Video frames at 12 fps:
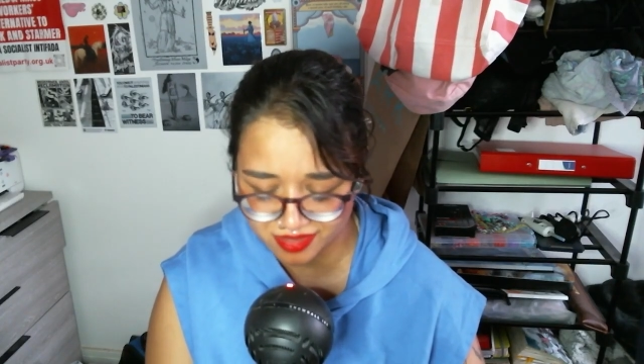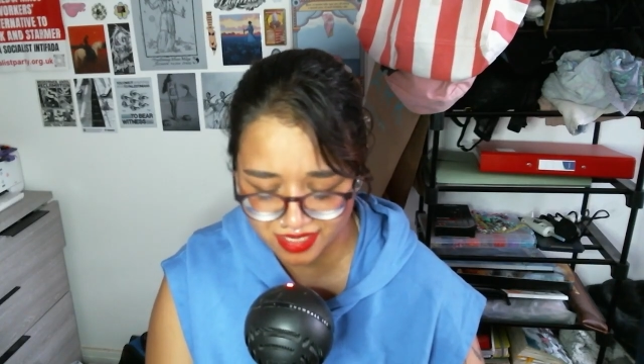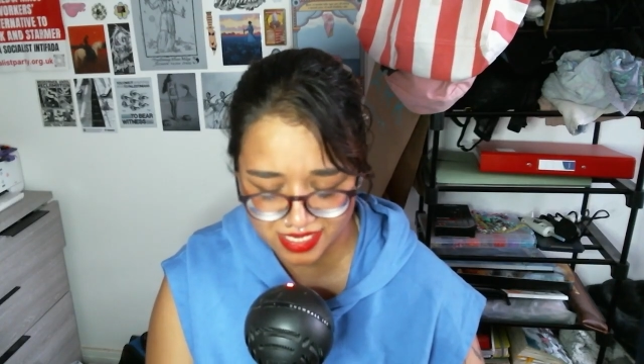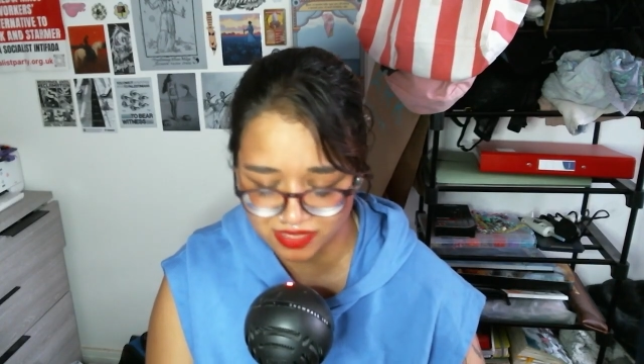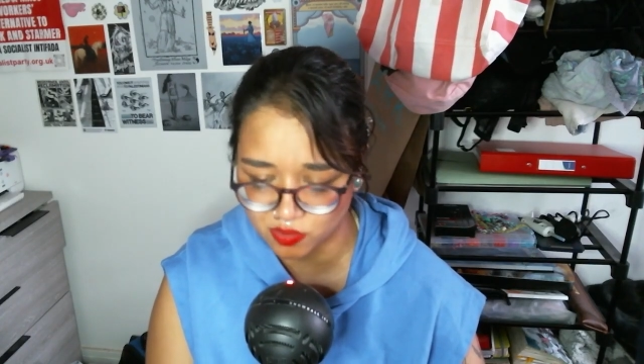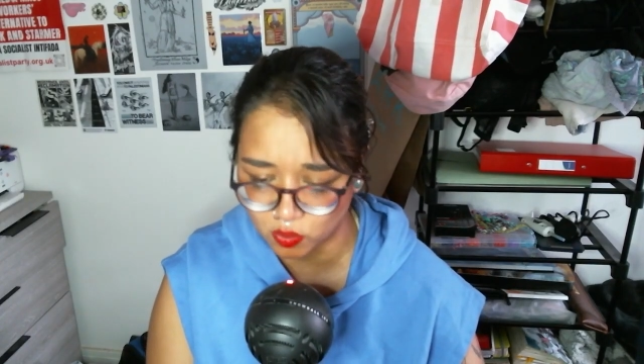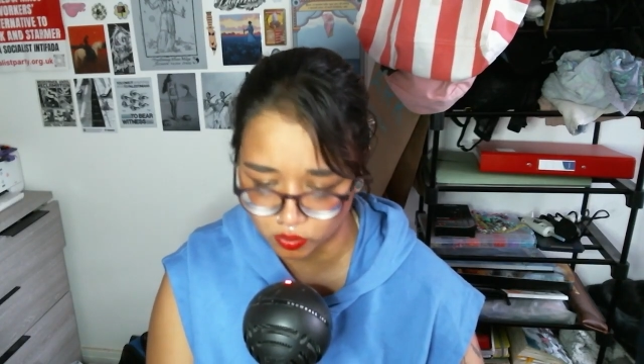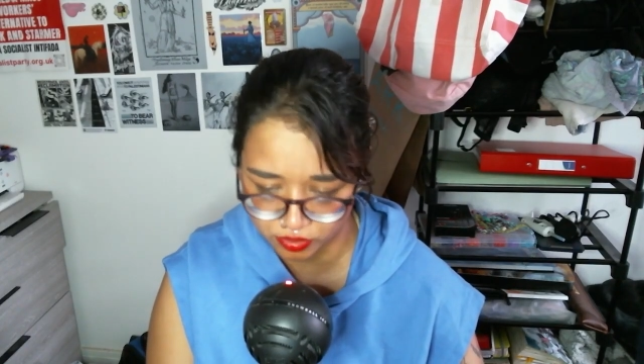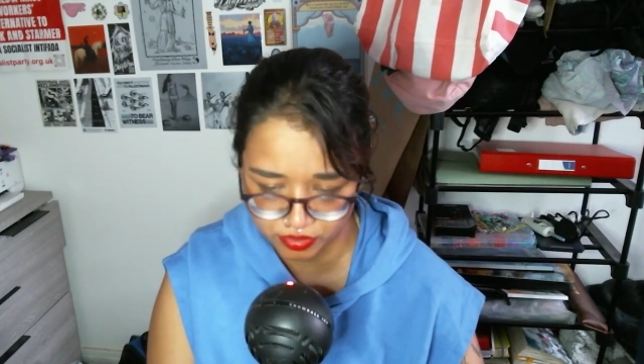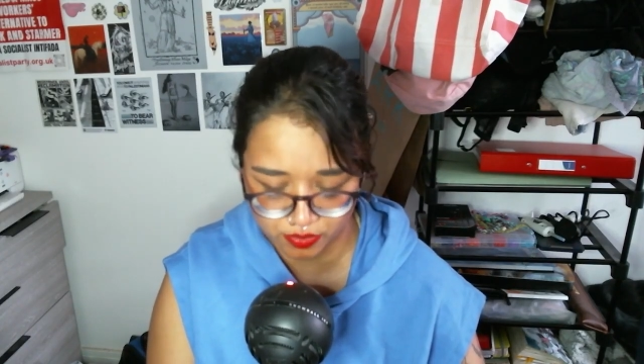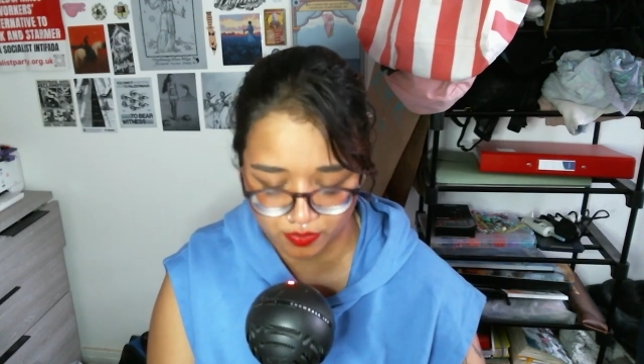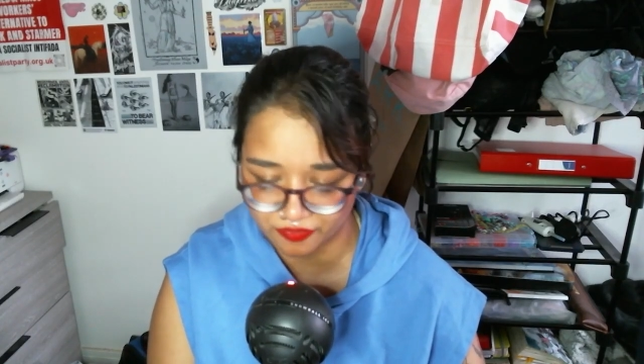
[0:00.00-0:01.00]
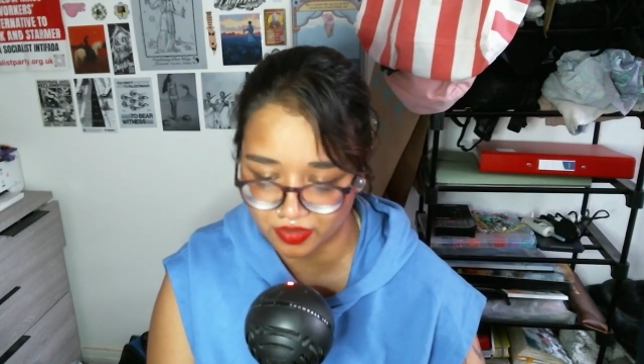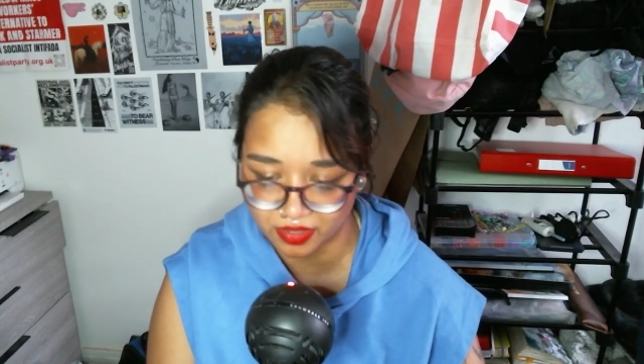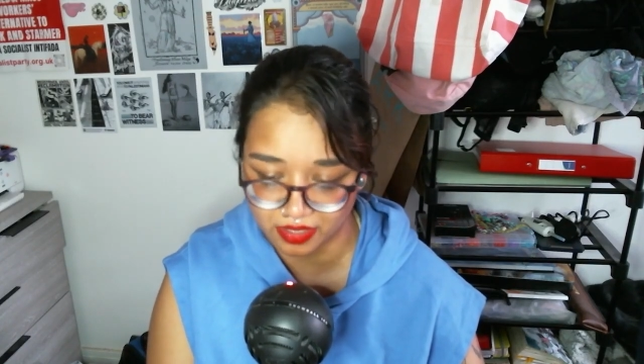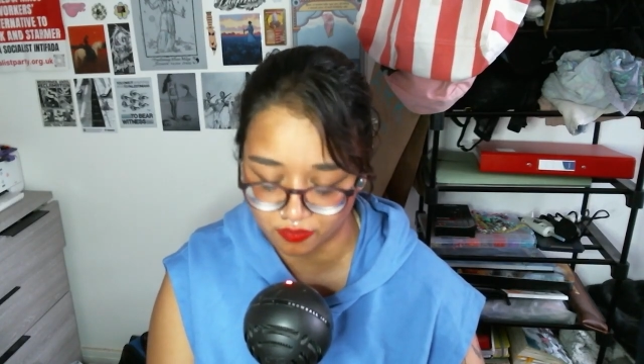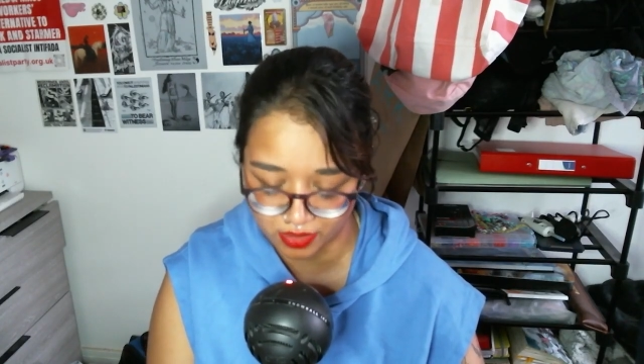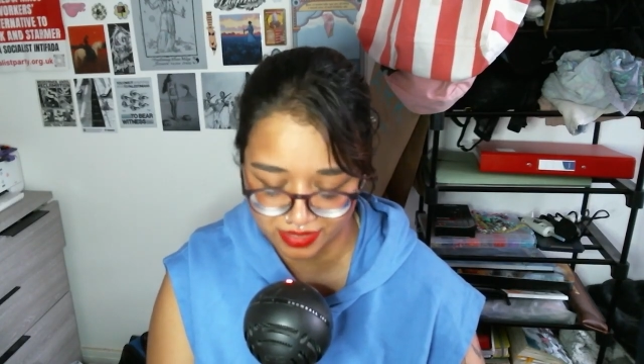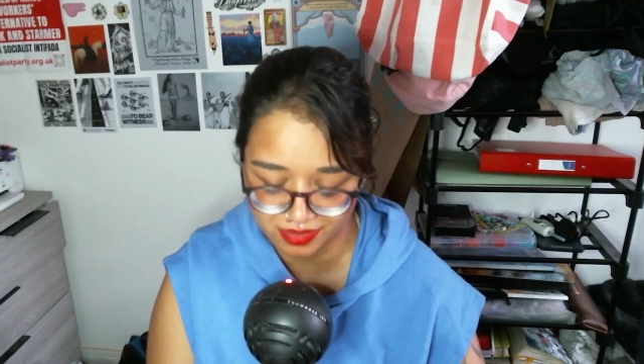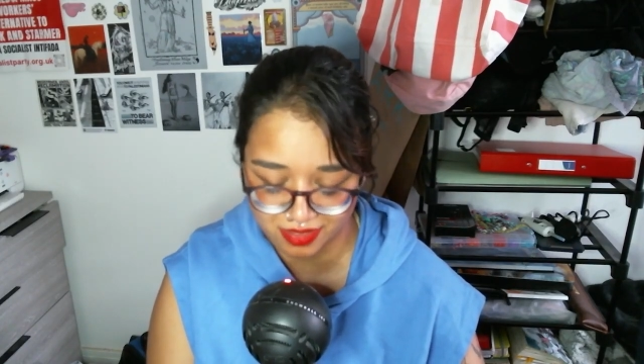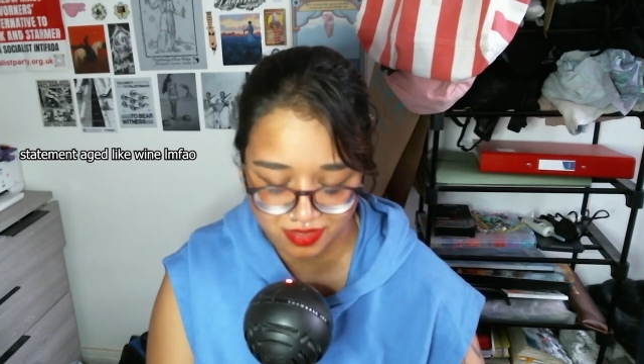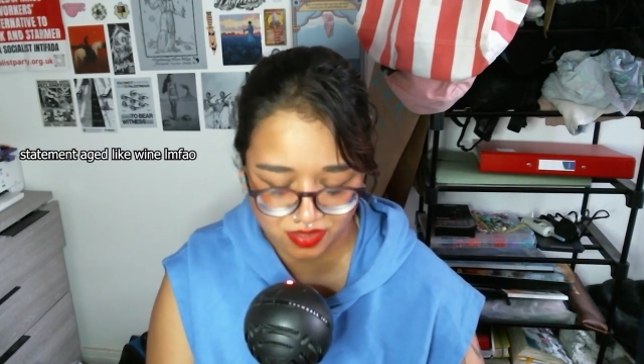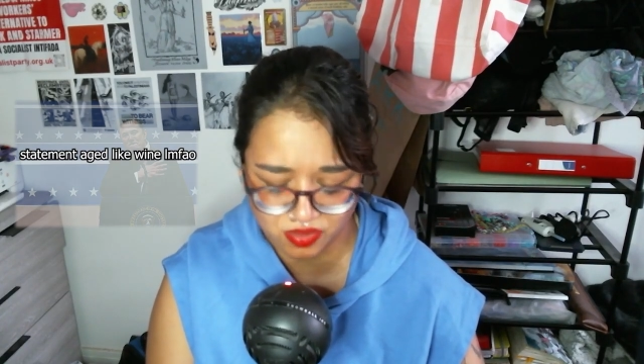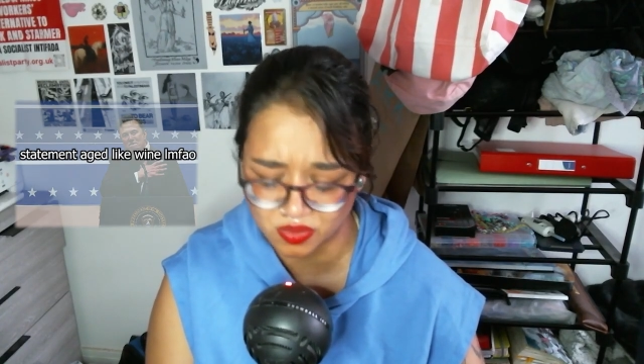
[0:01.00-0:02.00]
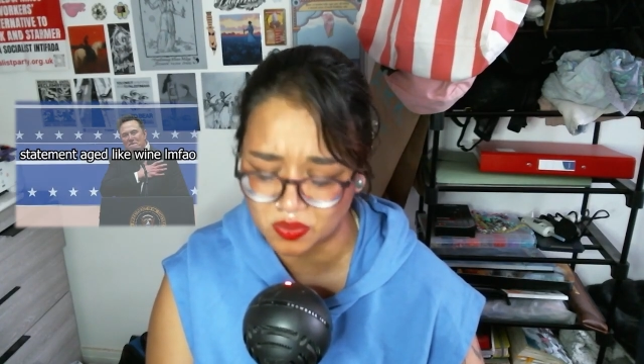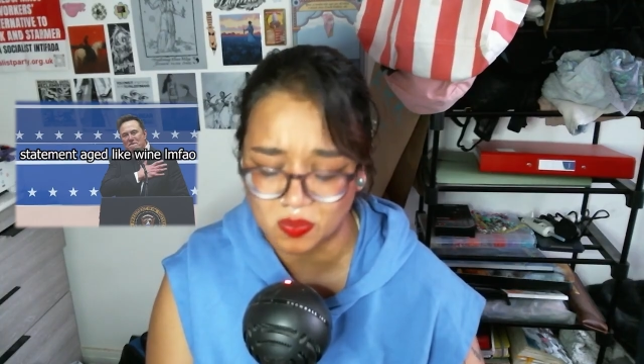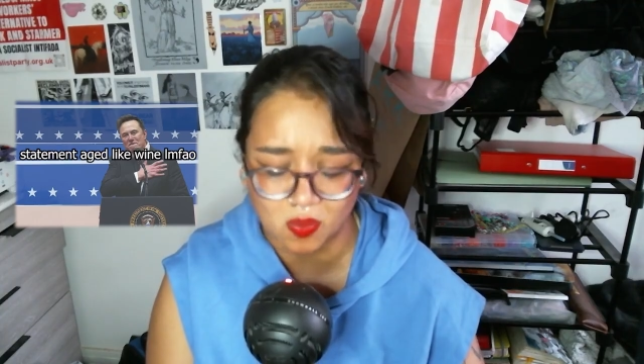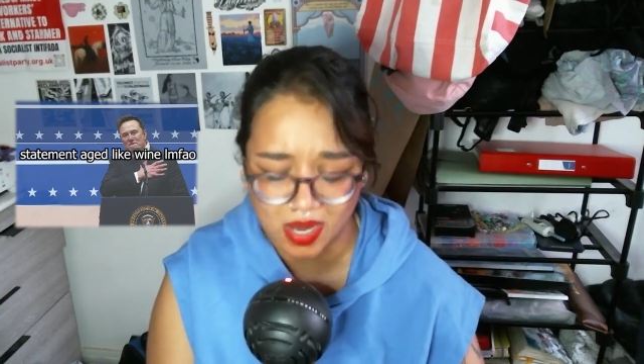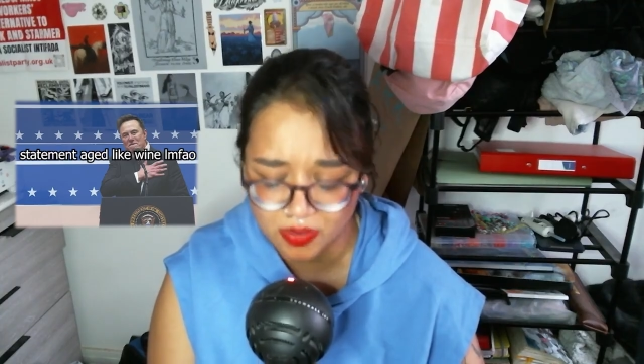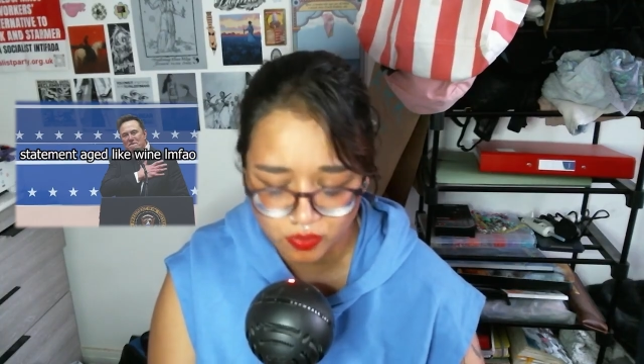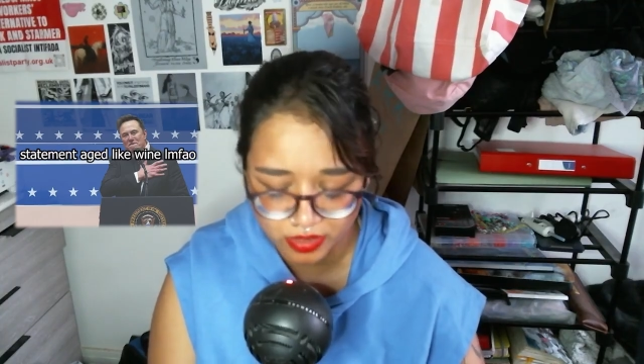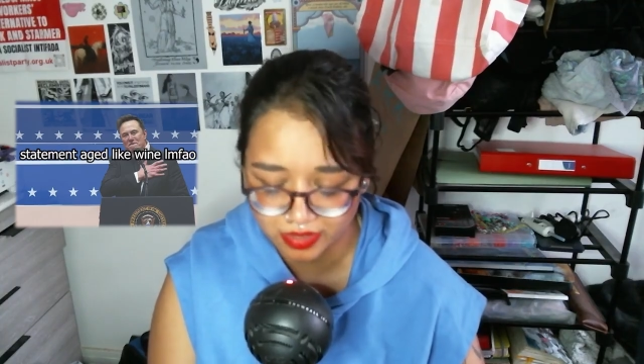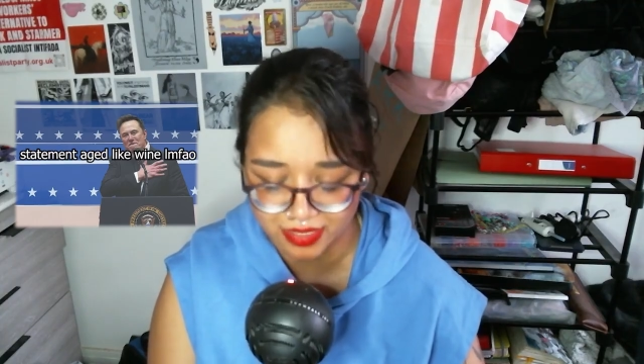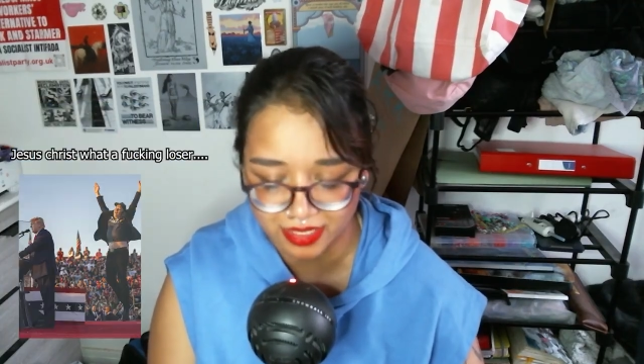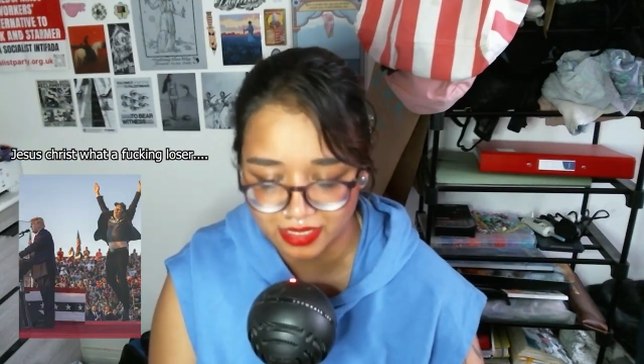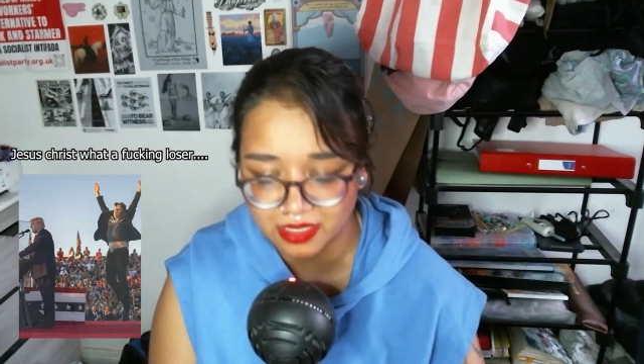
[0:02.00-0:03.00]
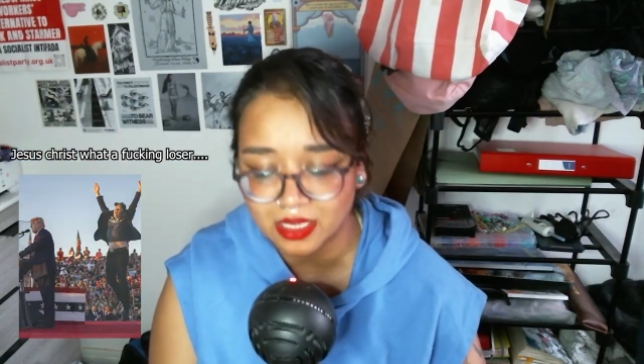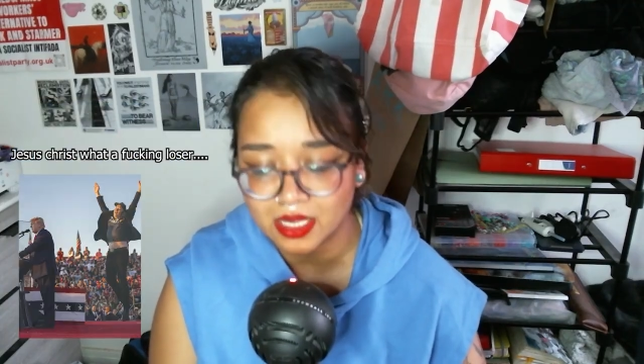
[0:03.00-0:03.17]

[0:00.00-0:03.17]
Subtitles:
He's also a fucking racist, so why wouldn't he?